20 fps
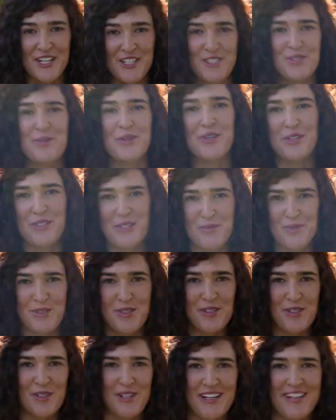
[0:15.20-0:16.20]
and tourism
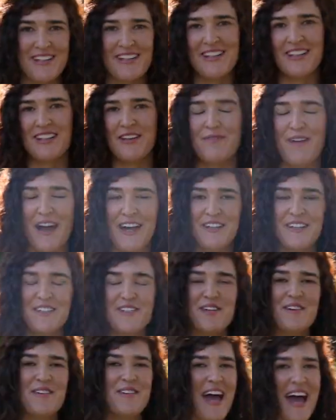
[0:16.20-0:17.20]
student in the
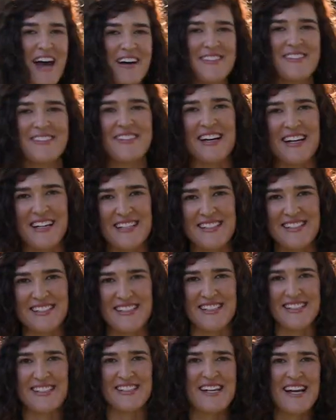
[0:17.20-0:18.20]
Faculty of Health
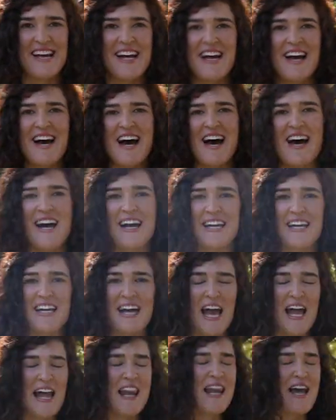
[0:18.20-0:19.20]
Sciences. I,
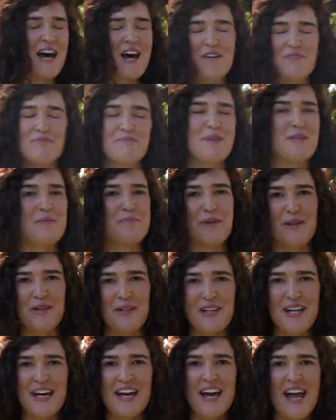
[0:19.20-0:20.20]
I love
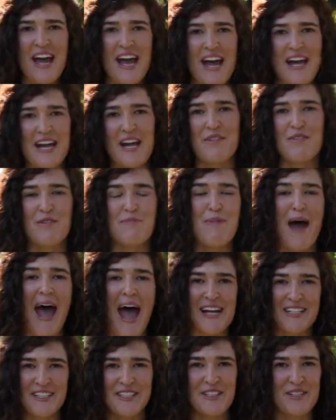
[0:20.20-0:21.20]
people and I have a
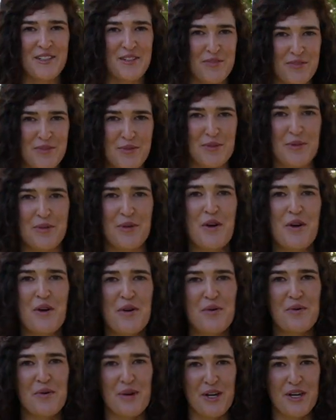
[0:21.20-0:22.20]
passion for
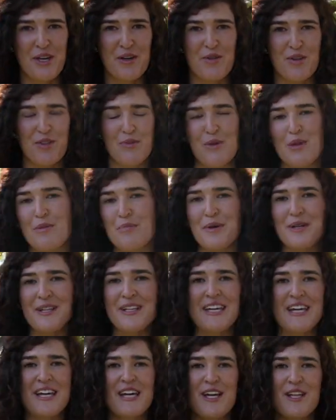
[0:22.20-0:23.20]
working with people
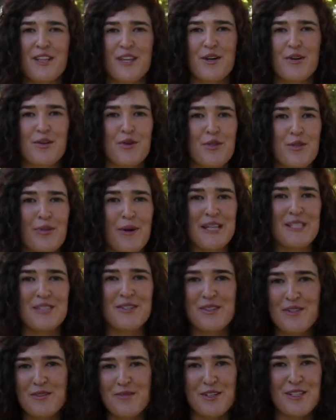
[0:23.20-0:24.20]
the Northwest
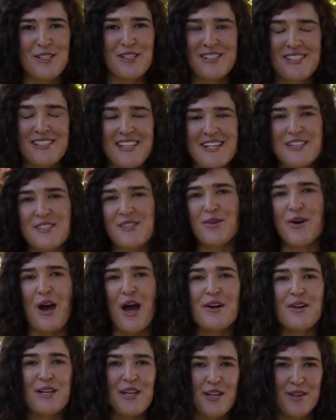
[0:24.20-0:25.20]
University is the
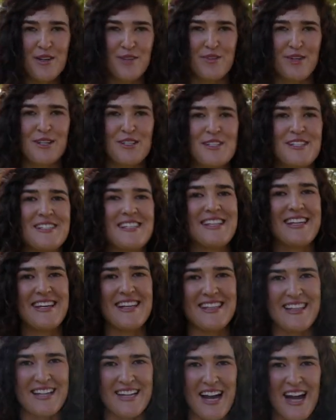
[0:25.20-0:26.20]
only university
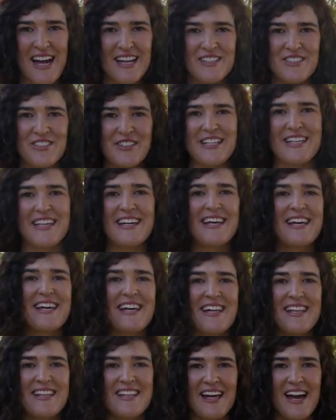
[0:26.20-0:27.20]
in the country
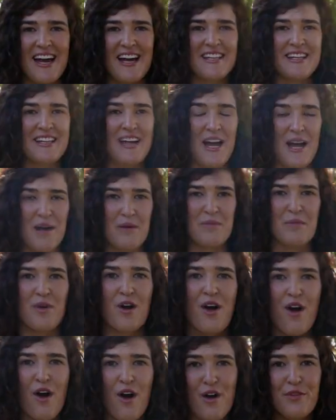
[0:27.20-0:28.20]
that um,
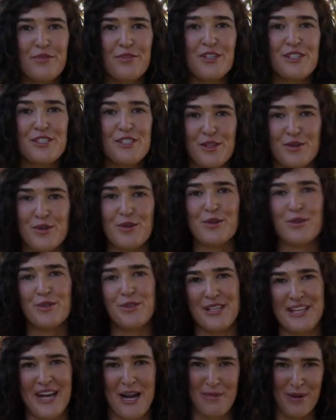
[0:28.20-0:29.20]
offers the course
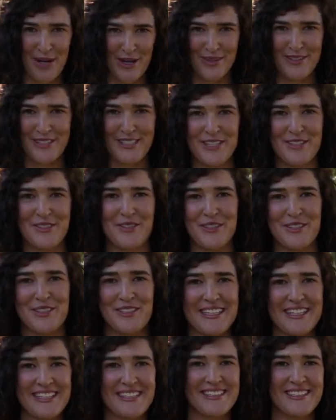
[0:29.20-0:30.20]
that I'm currently enrolled
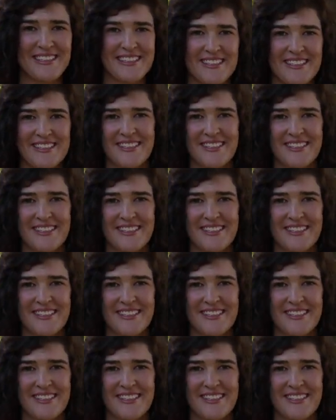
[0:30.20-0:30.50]
in.